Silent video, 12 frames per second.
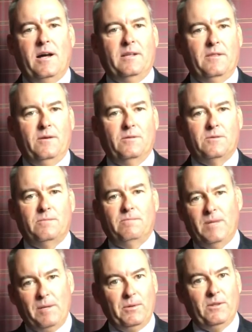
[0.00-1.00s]
And those
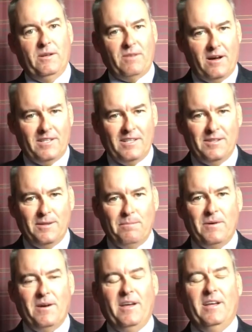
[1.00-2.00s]
people that have gotten into the
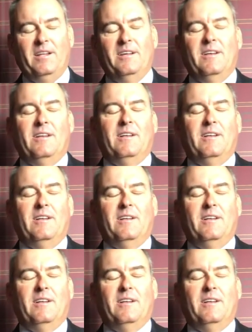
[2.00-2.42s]
brain